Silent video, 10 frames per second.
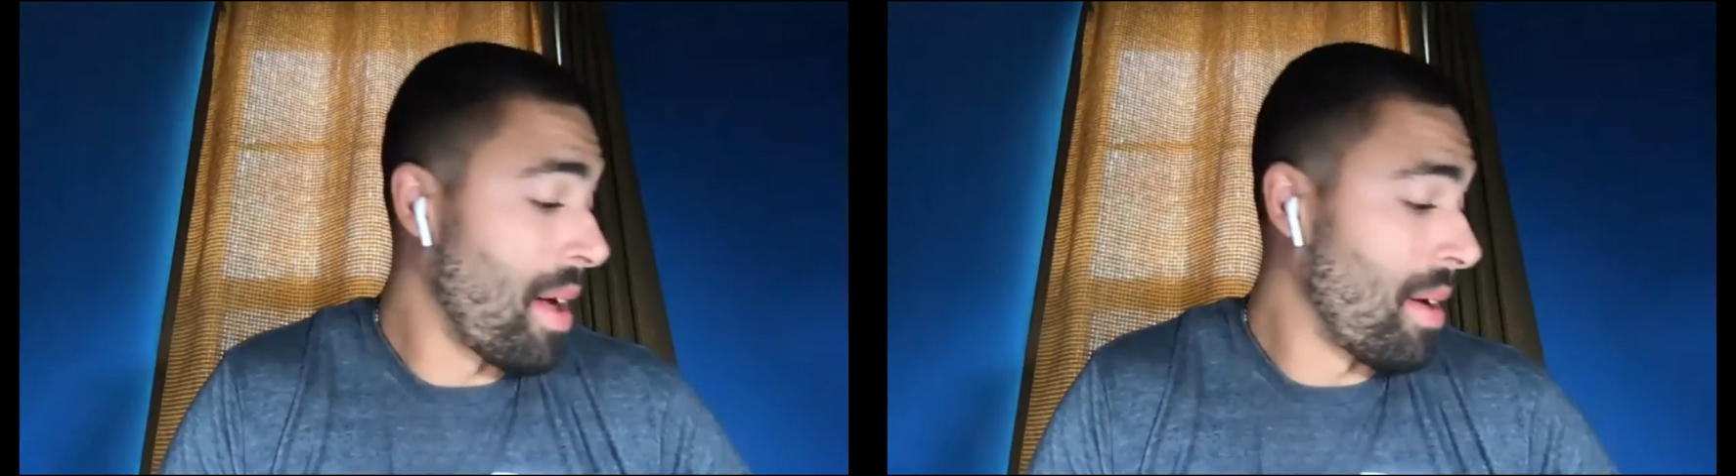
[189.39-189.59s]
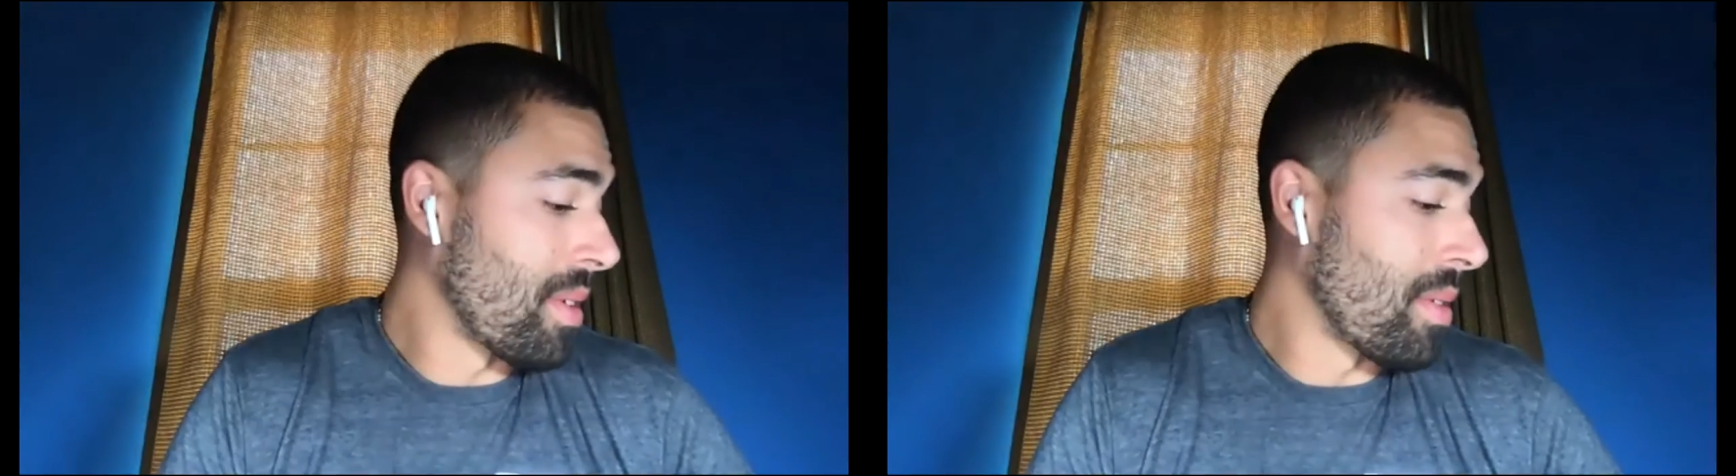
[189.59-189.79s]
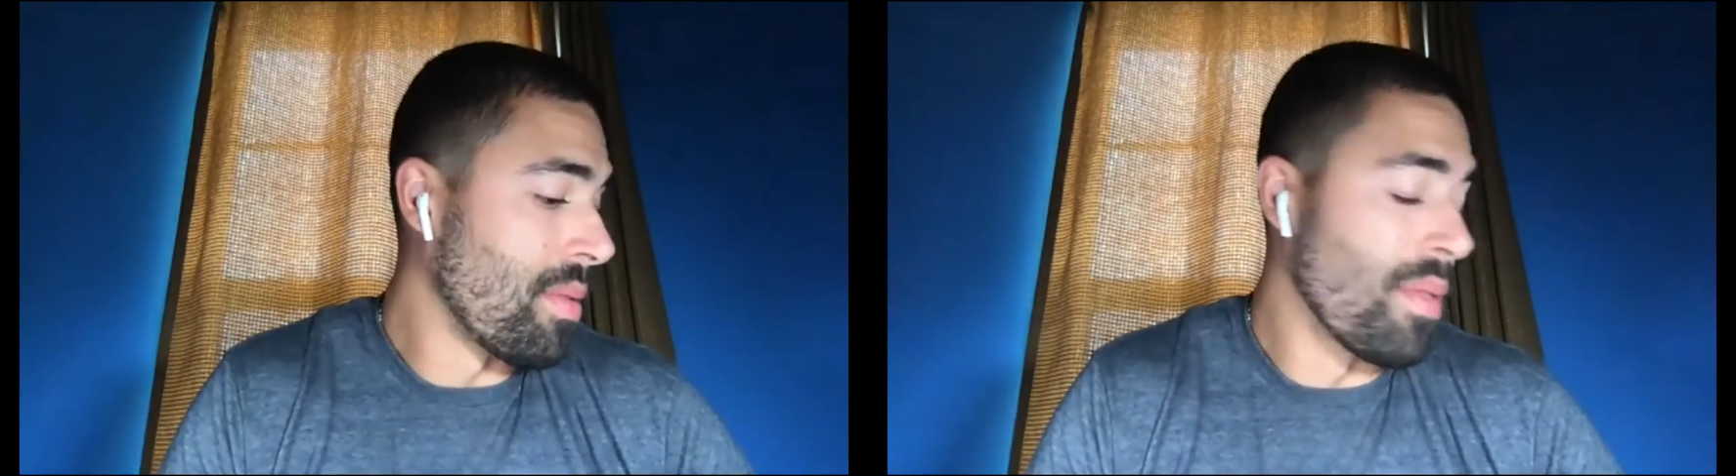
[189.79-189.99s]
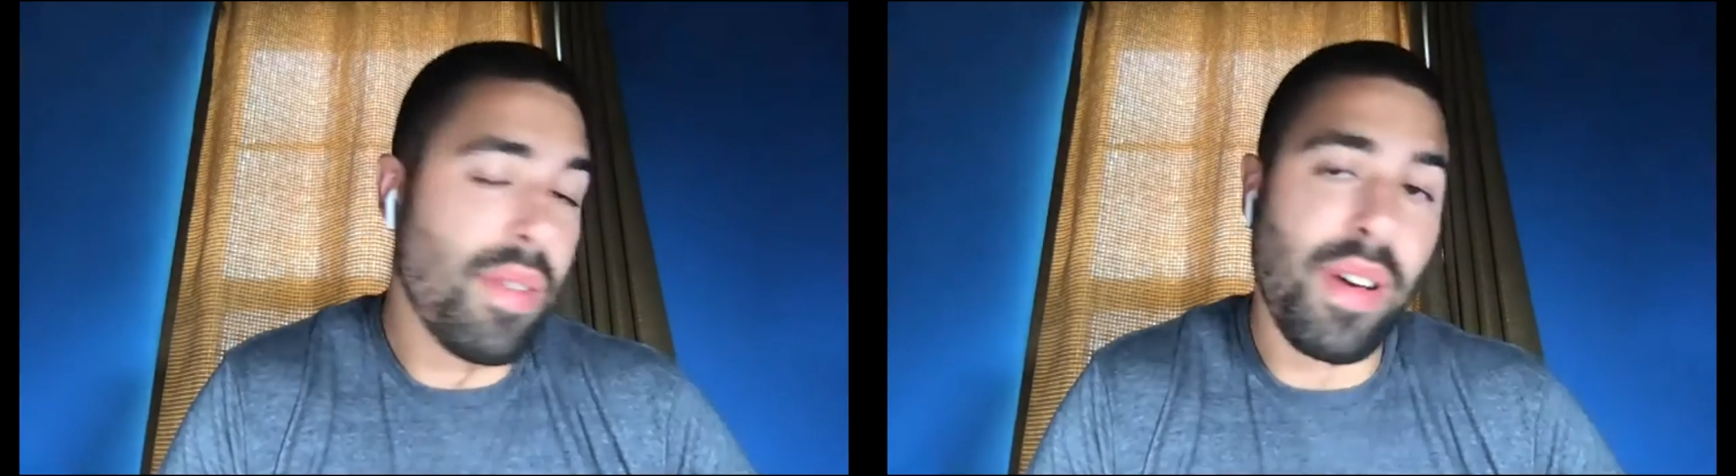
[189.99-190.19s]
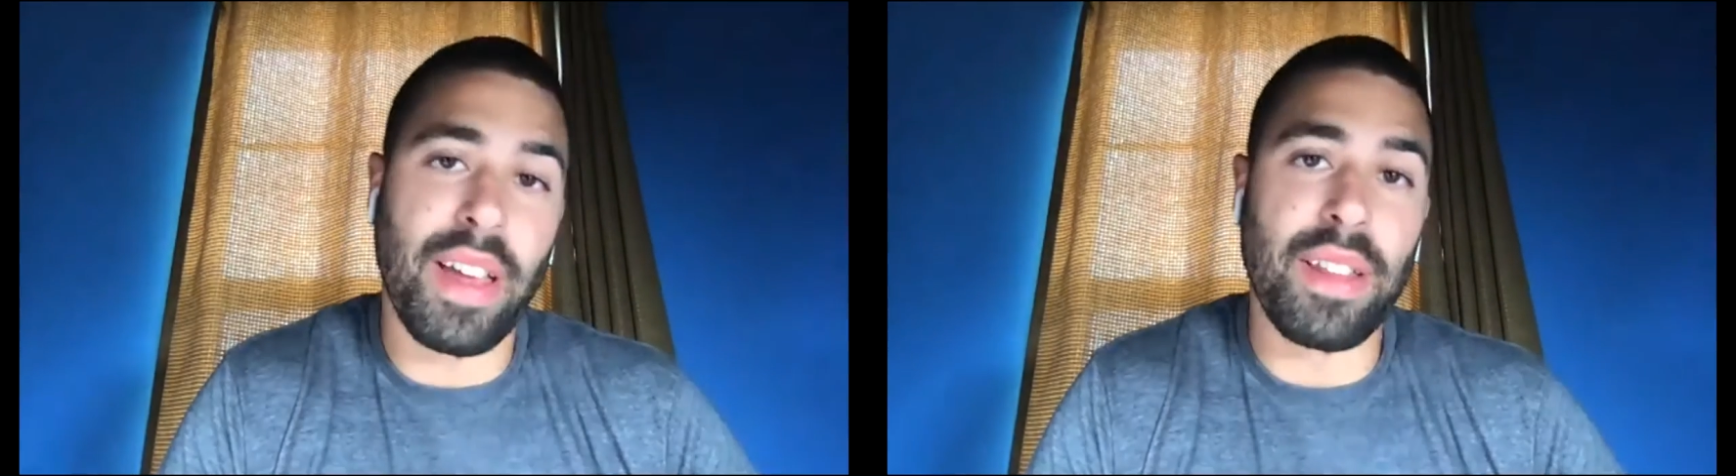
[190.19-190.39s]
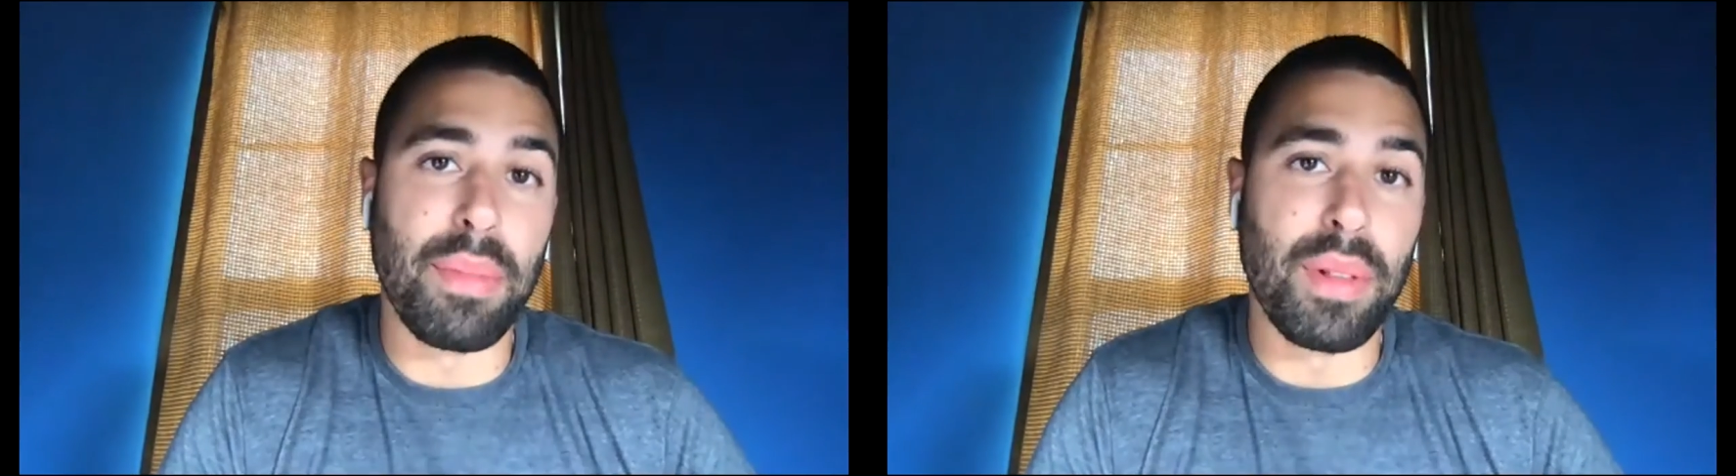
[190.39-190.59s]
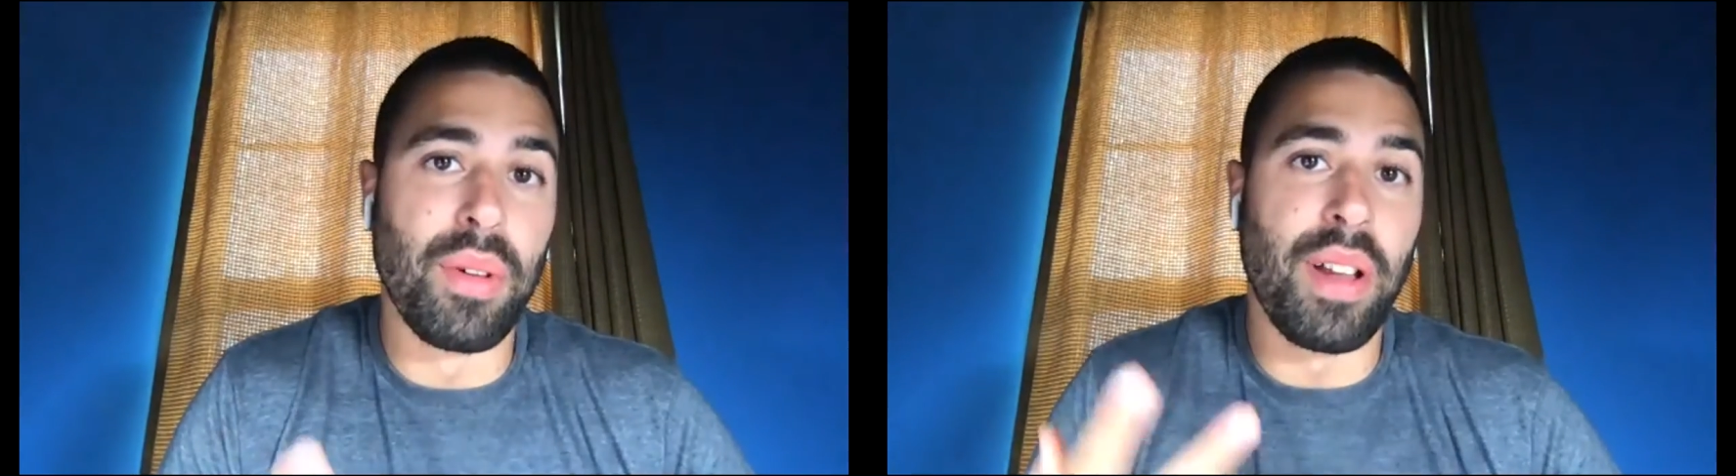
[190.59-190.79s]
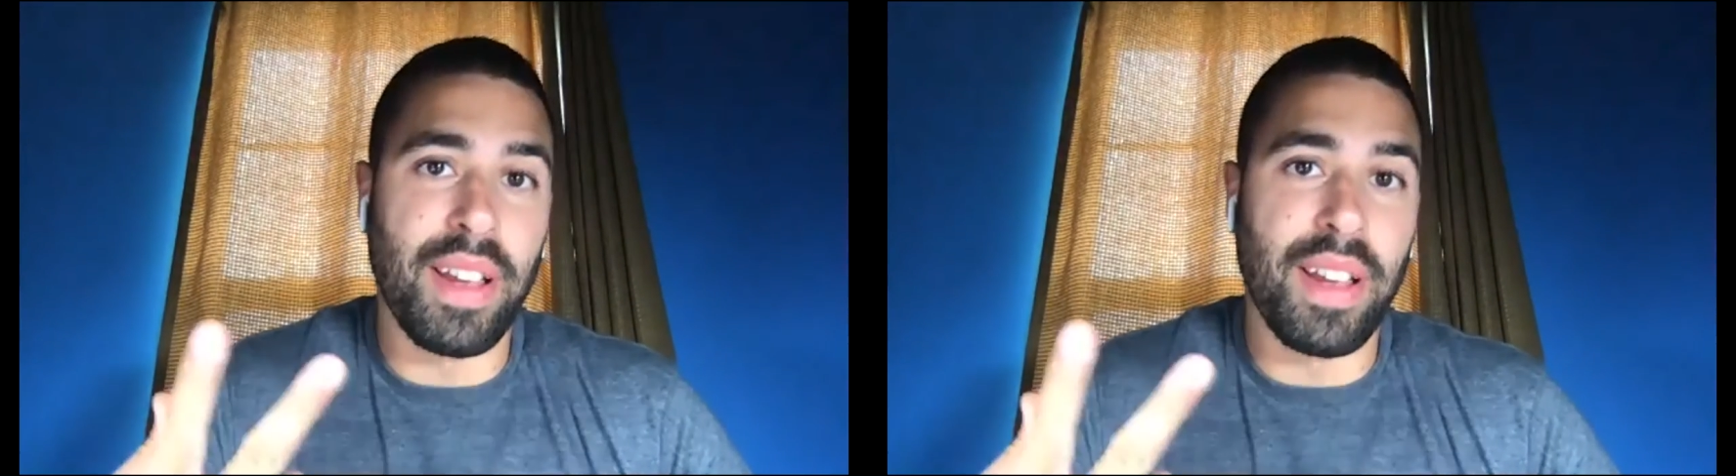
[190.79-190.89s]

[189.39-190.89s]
I was like, ooh, I got the blue one,